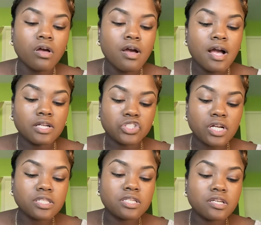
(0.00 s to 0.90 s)

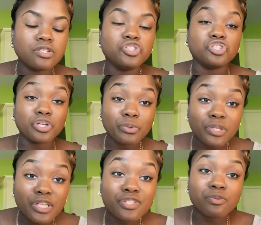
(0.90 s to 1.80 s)
Ashanti
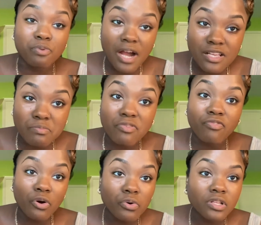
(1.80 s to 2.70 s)
genuinely surprised me
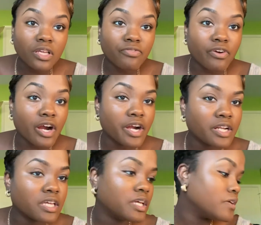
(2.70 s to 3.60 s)
vocally. For her to
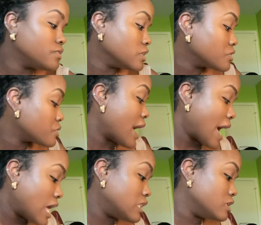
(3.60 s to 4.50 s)
give the little
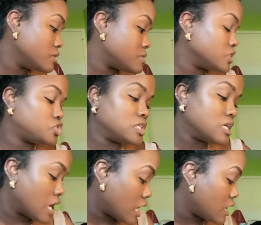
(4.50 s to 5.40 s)
ad-libs that she
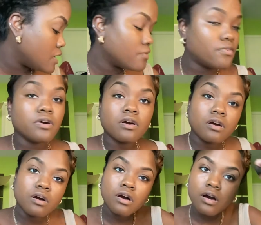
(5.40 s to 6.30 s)
gave
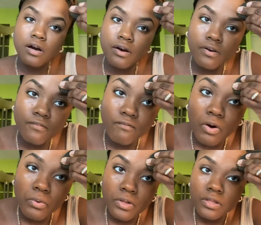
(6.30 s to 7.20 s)

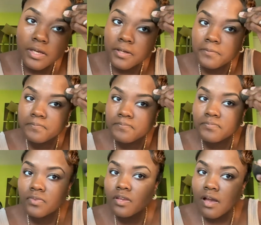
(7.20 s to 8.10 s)
vocally,
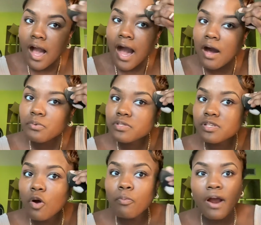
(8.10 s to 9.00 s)
I was
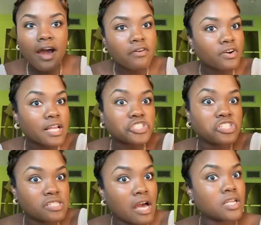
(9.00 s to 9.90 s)
so proud of her. Like, she
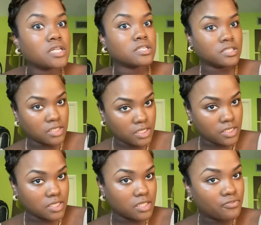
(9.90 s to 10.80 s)
sounded
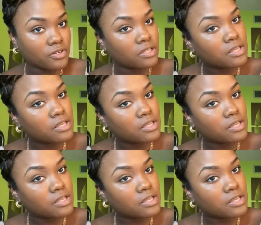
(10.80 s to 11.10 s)
good for the little